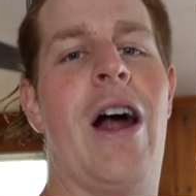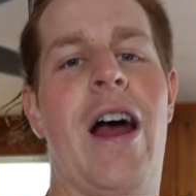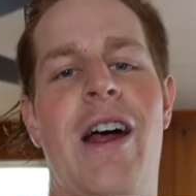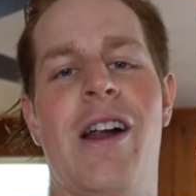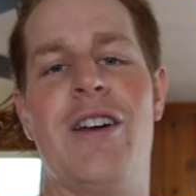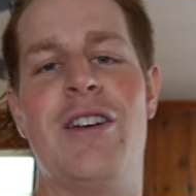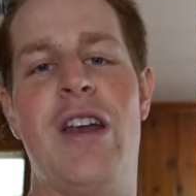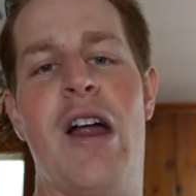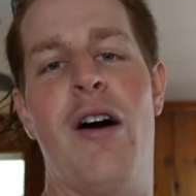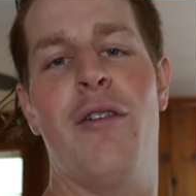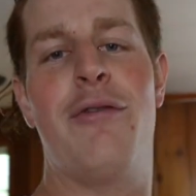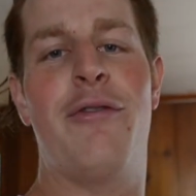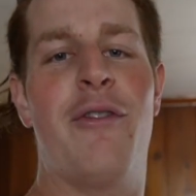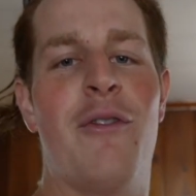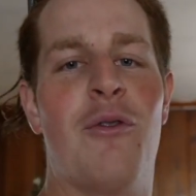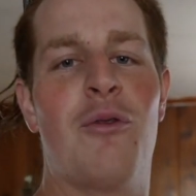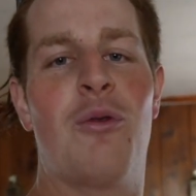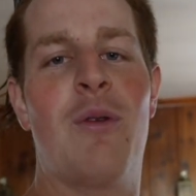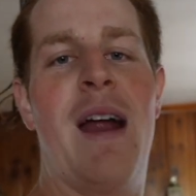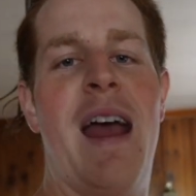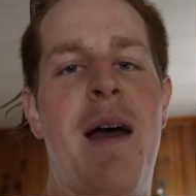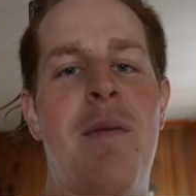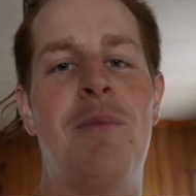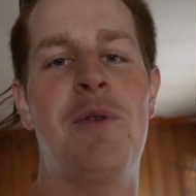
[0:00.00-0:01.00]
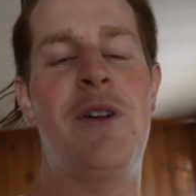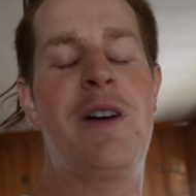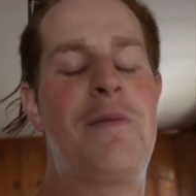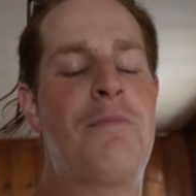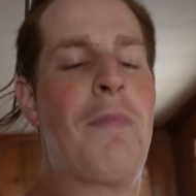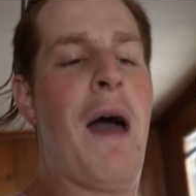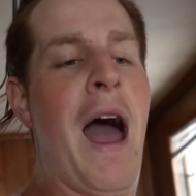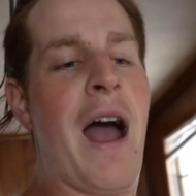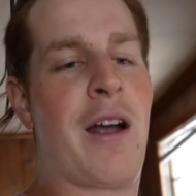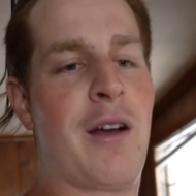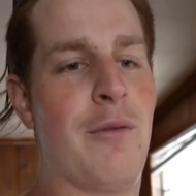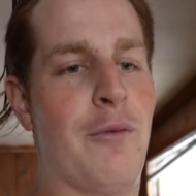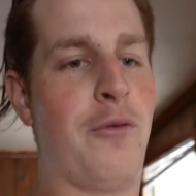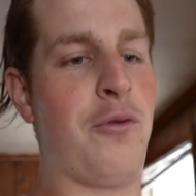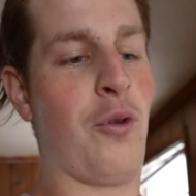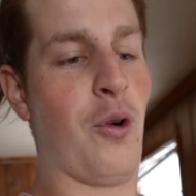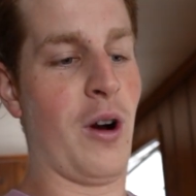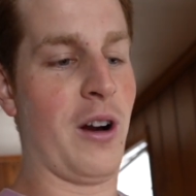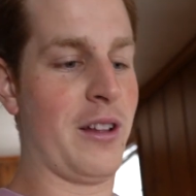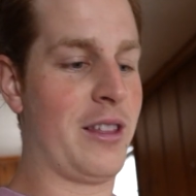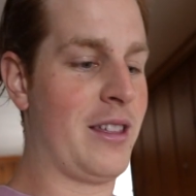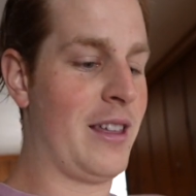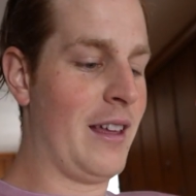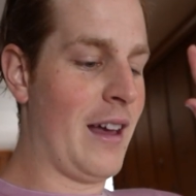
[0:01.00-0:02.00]
right, enough rambling back and
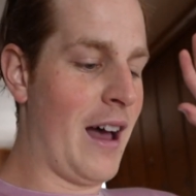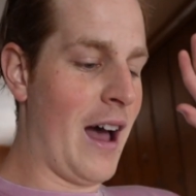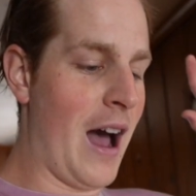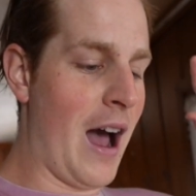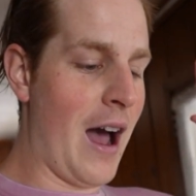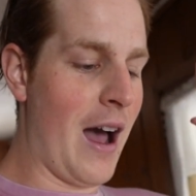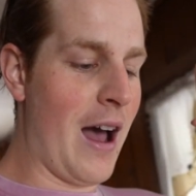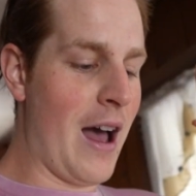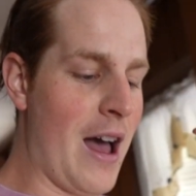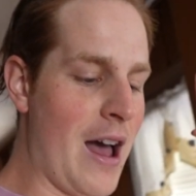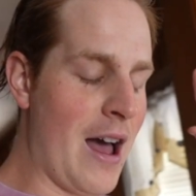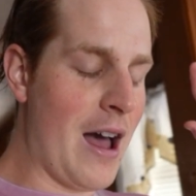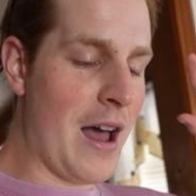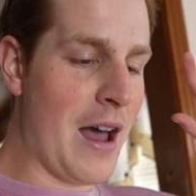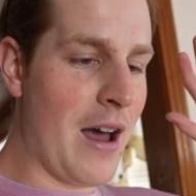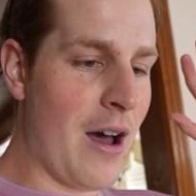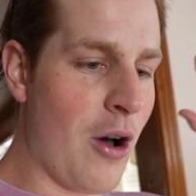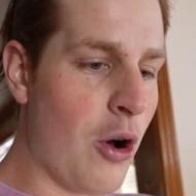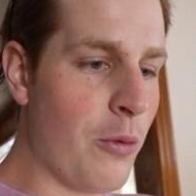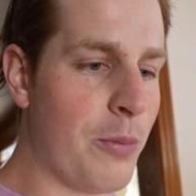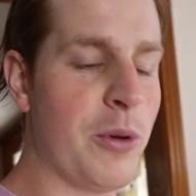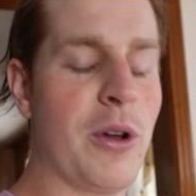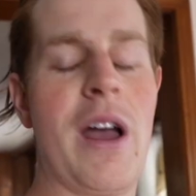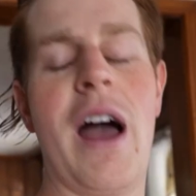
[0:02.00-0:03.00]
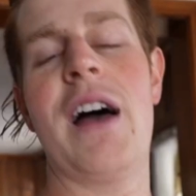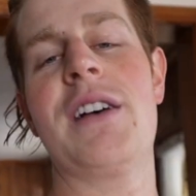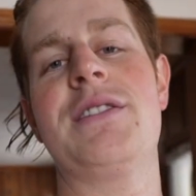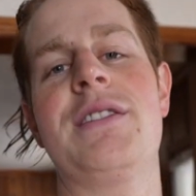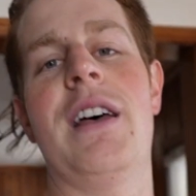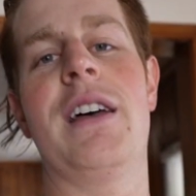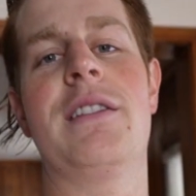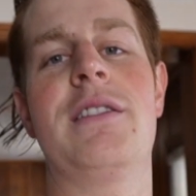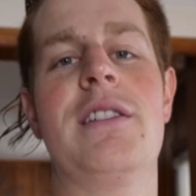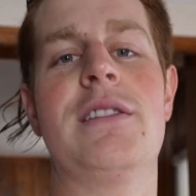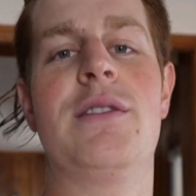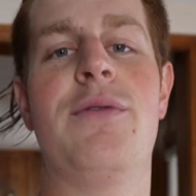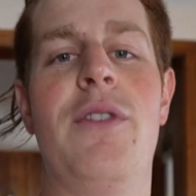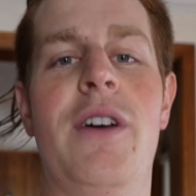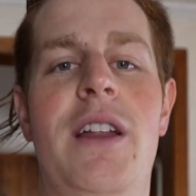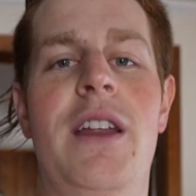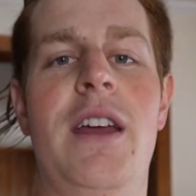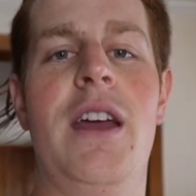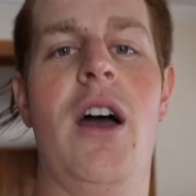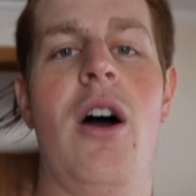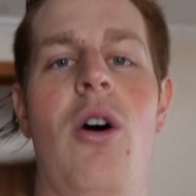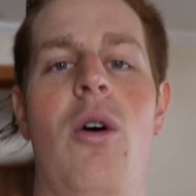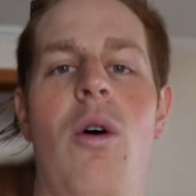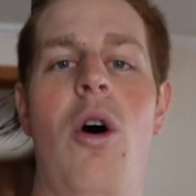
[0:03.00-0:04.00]
forth. Hope you guys like this
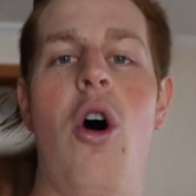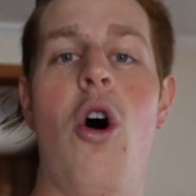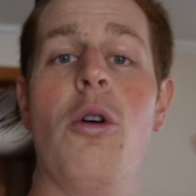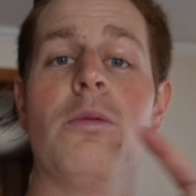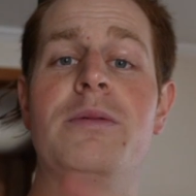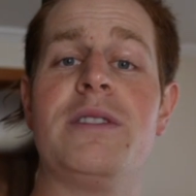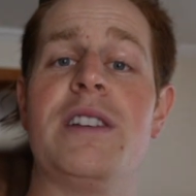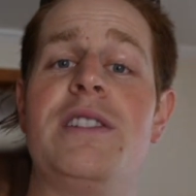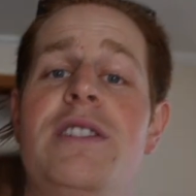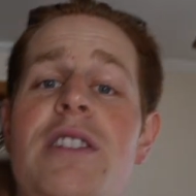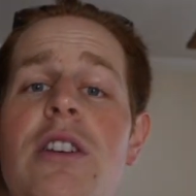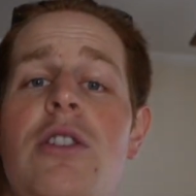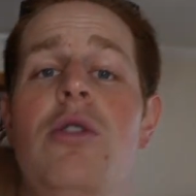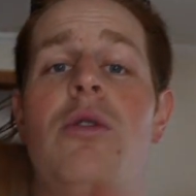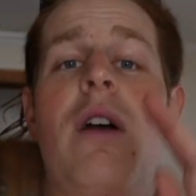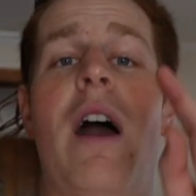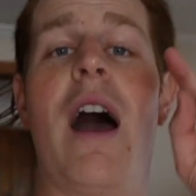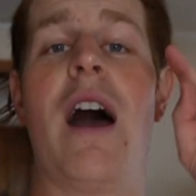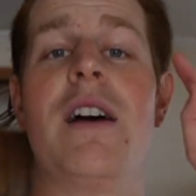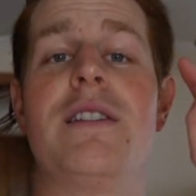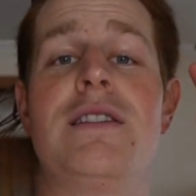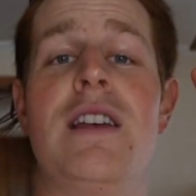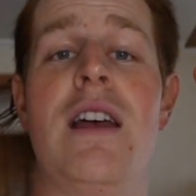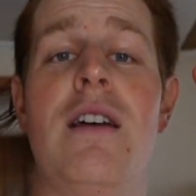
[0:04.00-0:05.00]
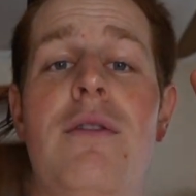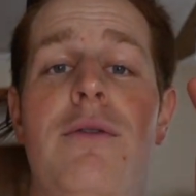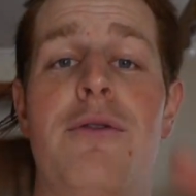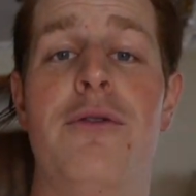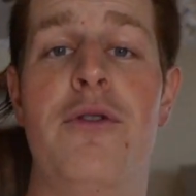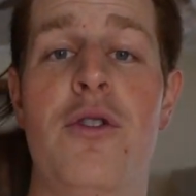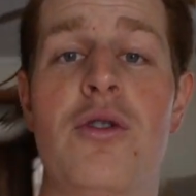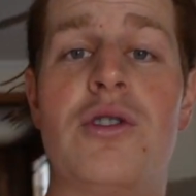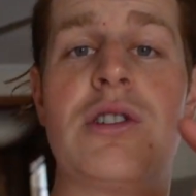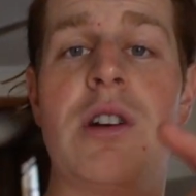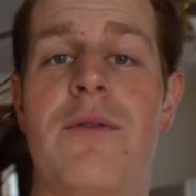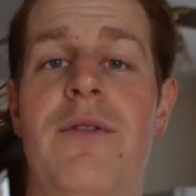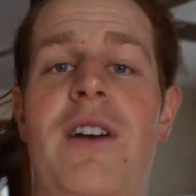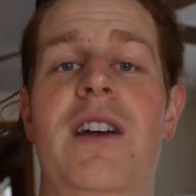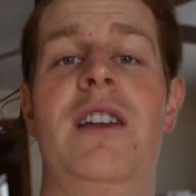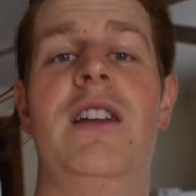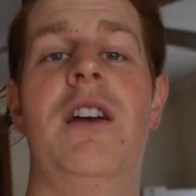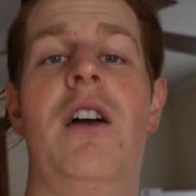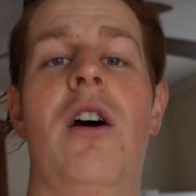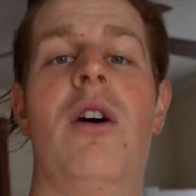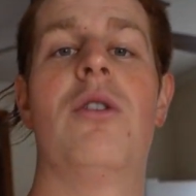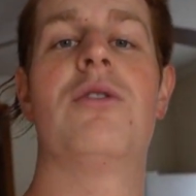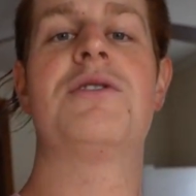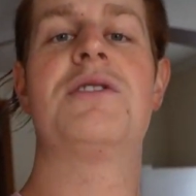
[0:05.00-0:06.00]
video. Hope to see you guys in future
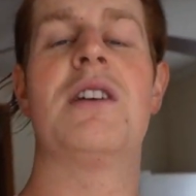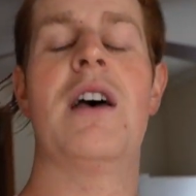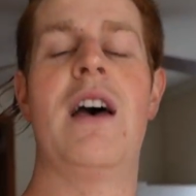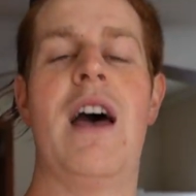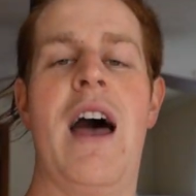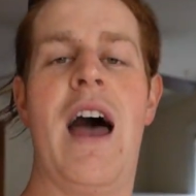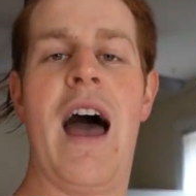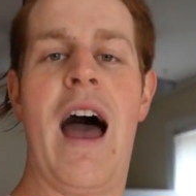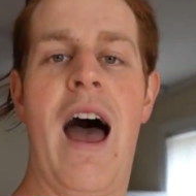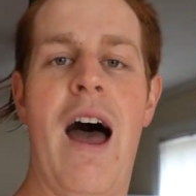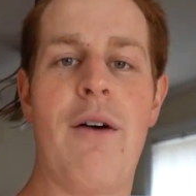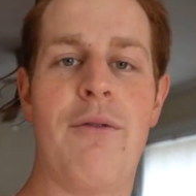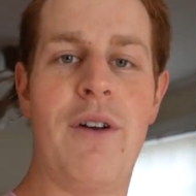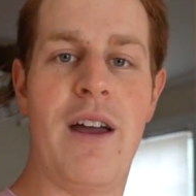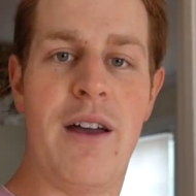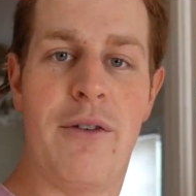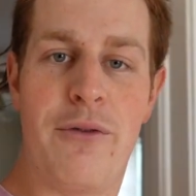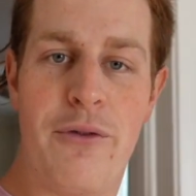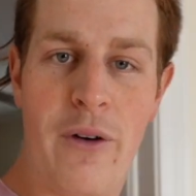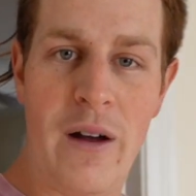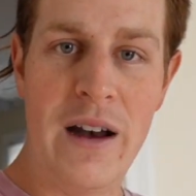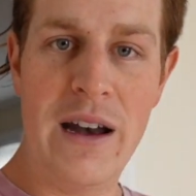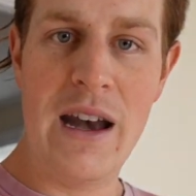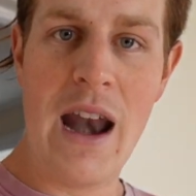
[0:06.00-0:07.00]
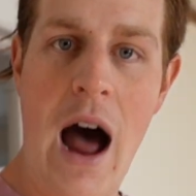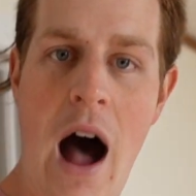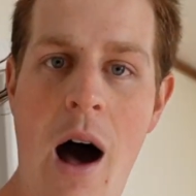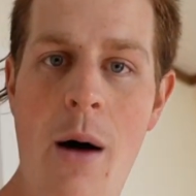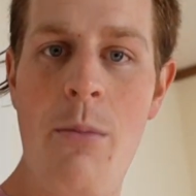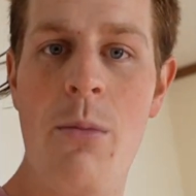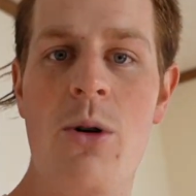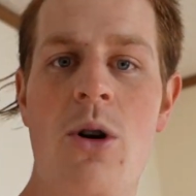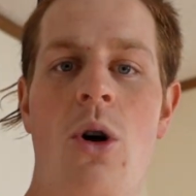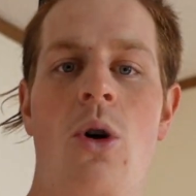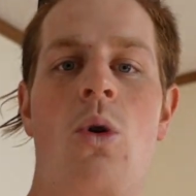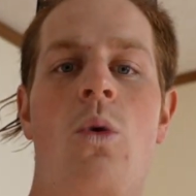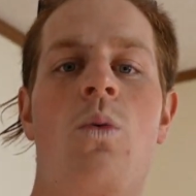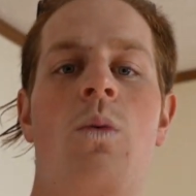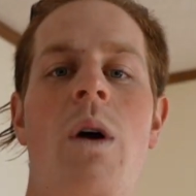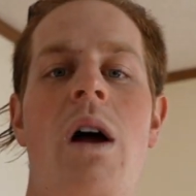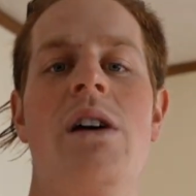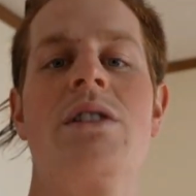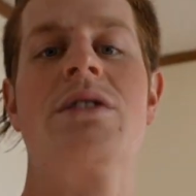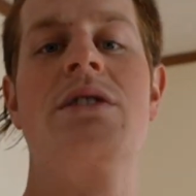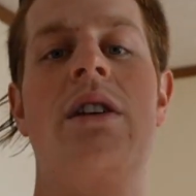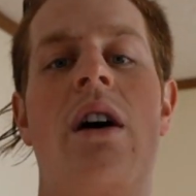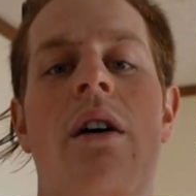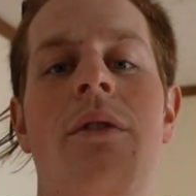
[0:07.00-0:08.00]
videos. Have a phenomenal
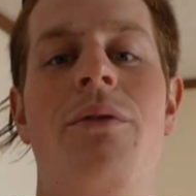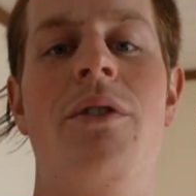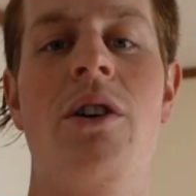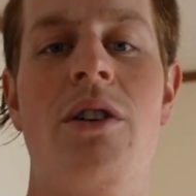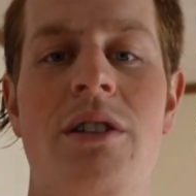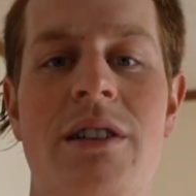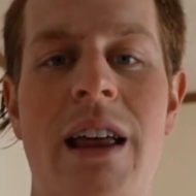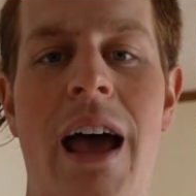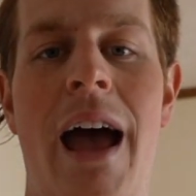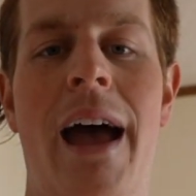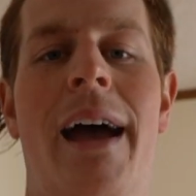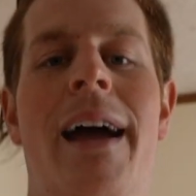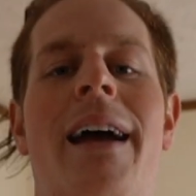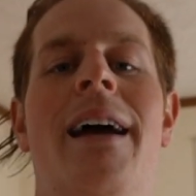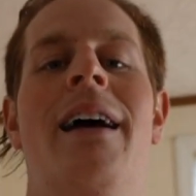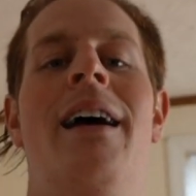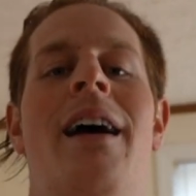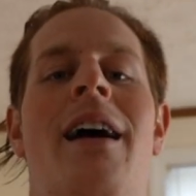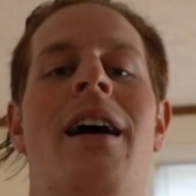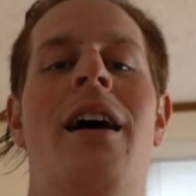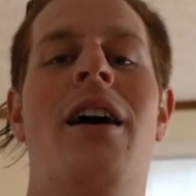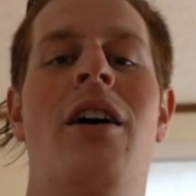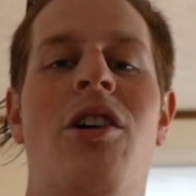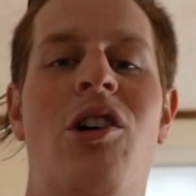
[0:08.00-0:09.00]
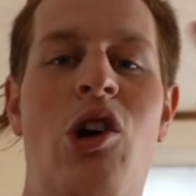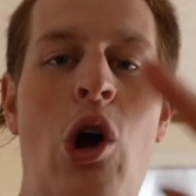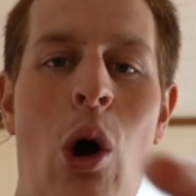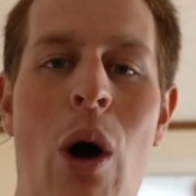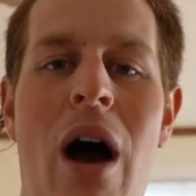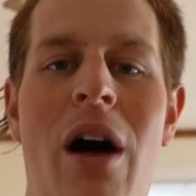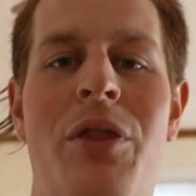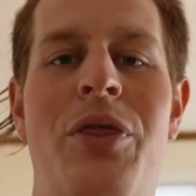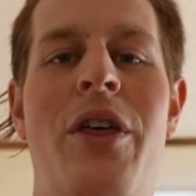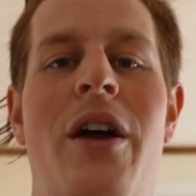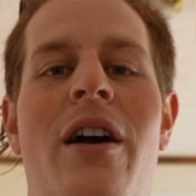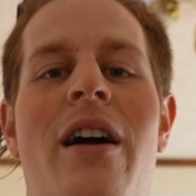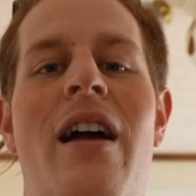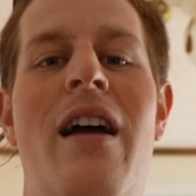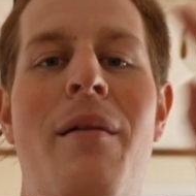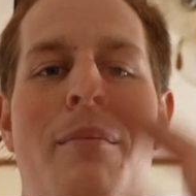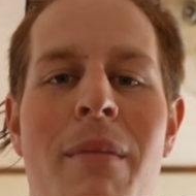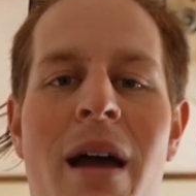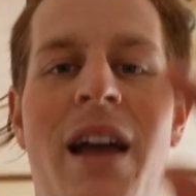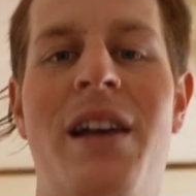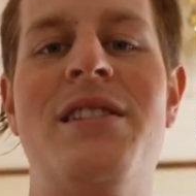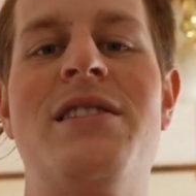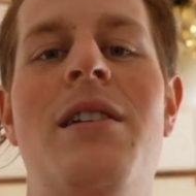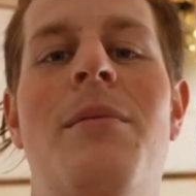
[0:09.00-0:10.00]
rest of your day. Go out there and
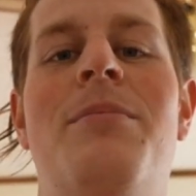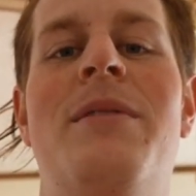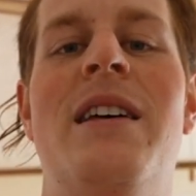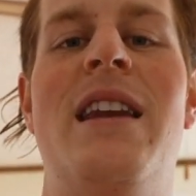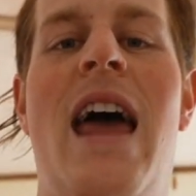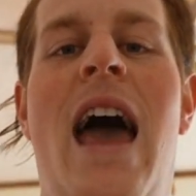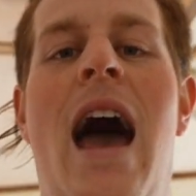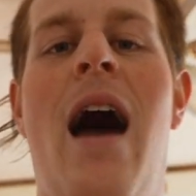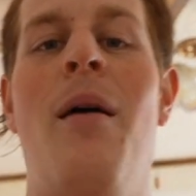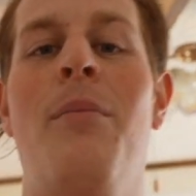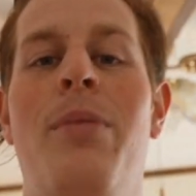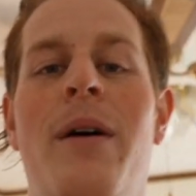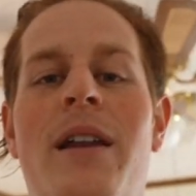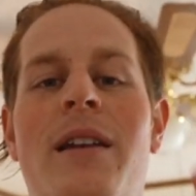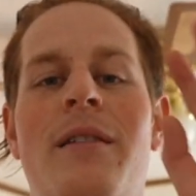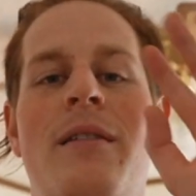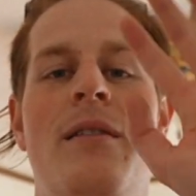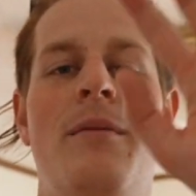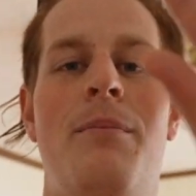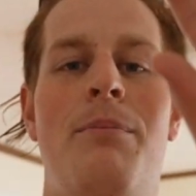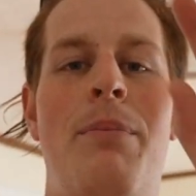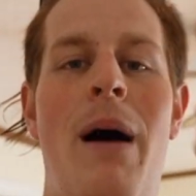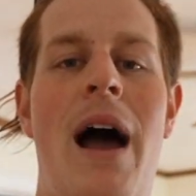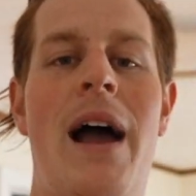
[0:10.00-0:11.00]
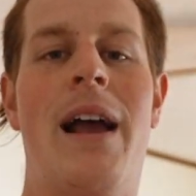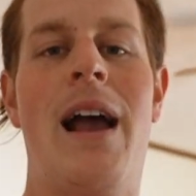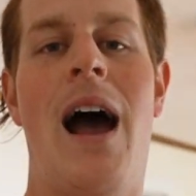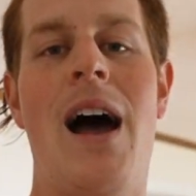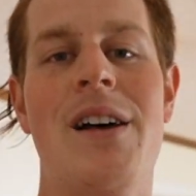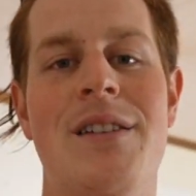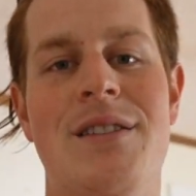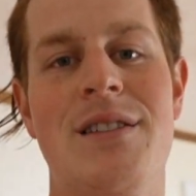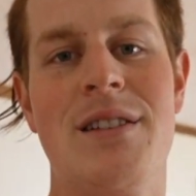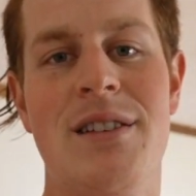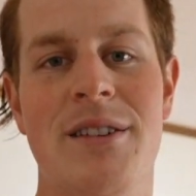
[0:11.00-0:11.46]
make something happen. Bye, guys.